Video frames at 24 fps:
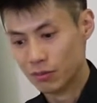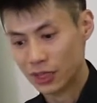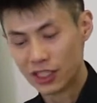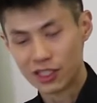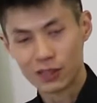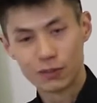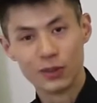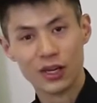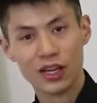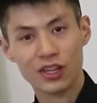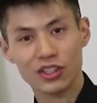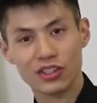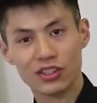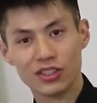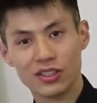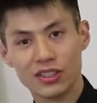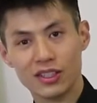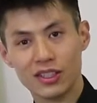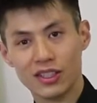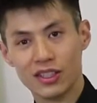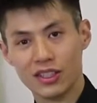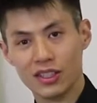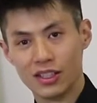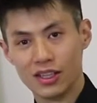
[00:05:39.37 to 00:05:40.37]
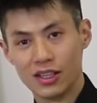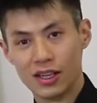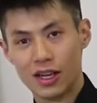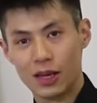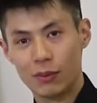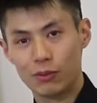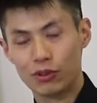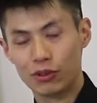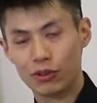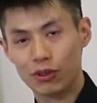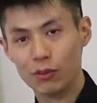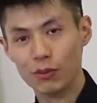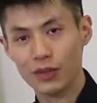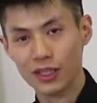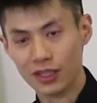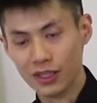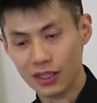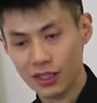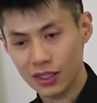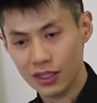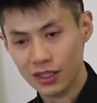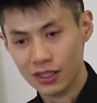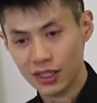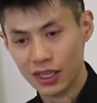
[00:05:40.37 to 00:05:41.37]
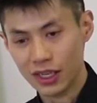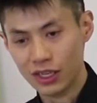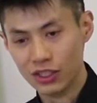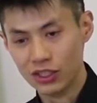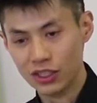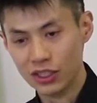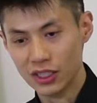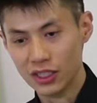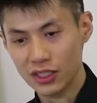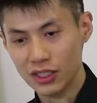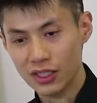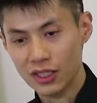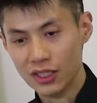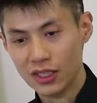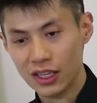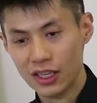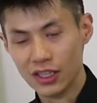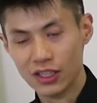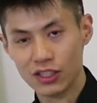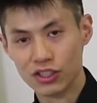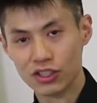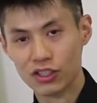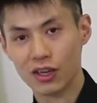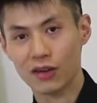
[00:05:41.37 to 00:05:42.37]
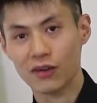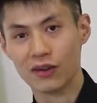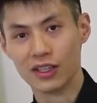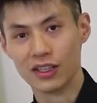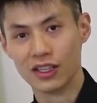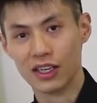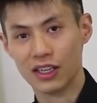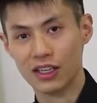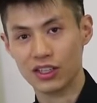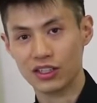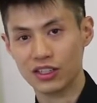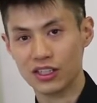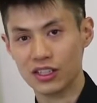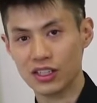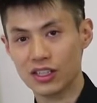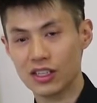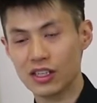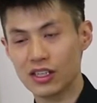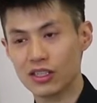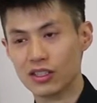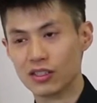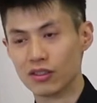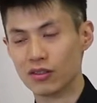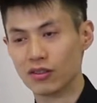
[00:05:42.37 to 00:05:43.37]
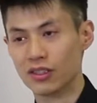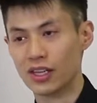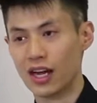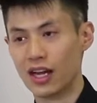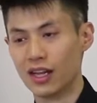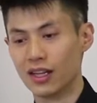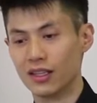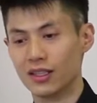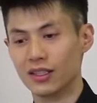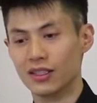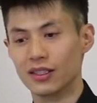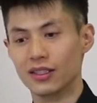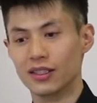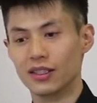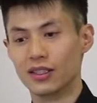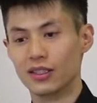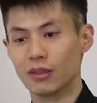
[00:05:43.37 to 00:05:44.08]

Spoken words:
big sponge, absorbing the energy and dissolving the energy so that